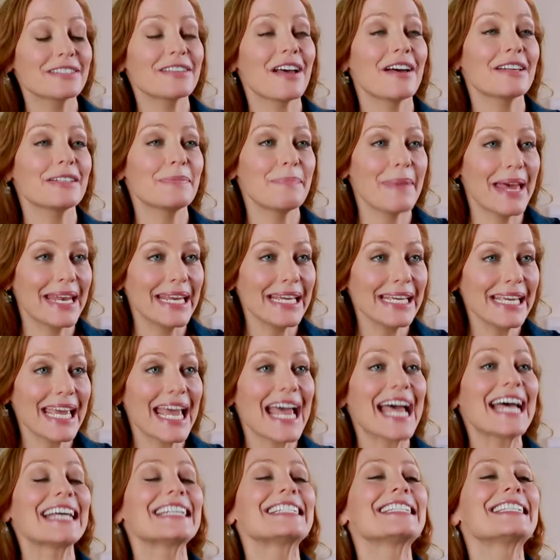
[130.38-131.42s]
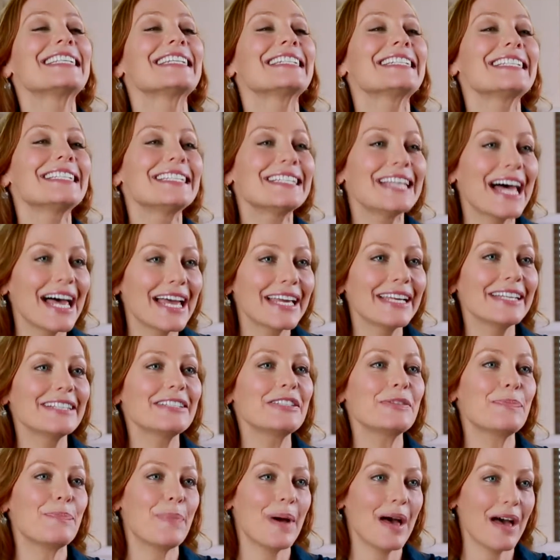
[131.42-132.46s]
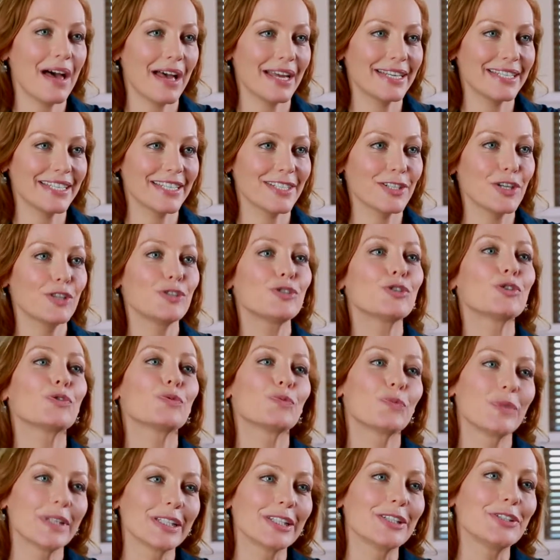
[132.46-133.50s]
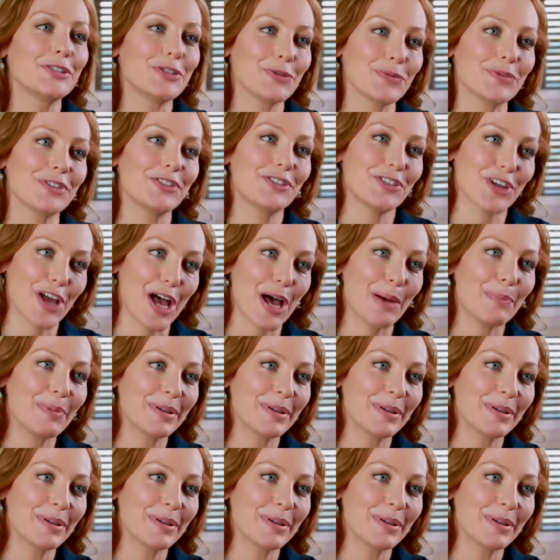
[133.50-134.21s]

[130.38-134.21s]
Cosmetic has the science behind it to really do the job.